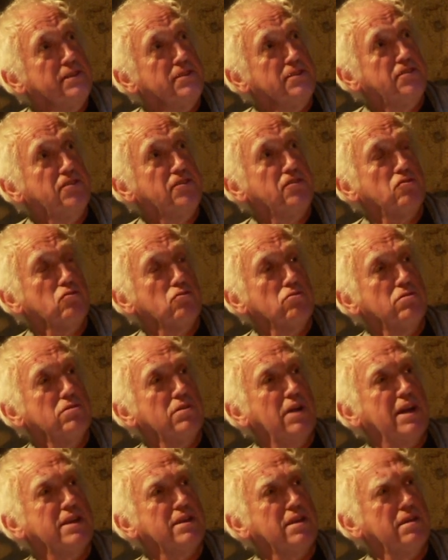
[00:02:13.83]
This is
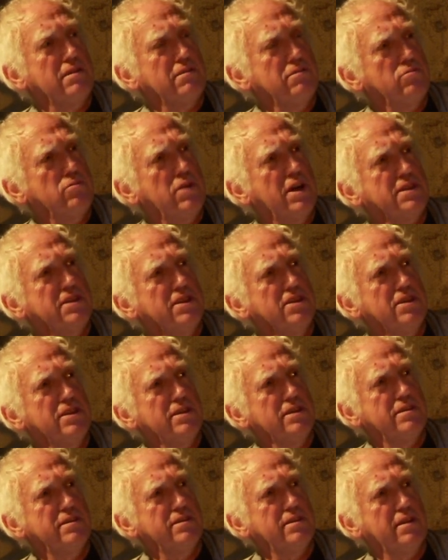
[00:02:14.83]
Ratan
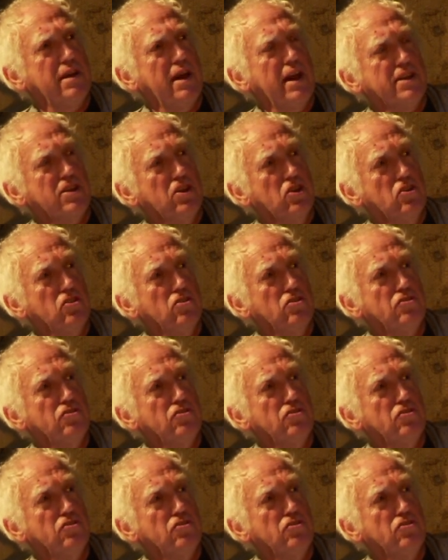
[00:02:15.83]
Tata,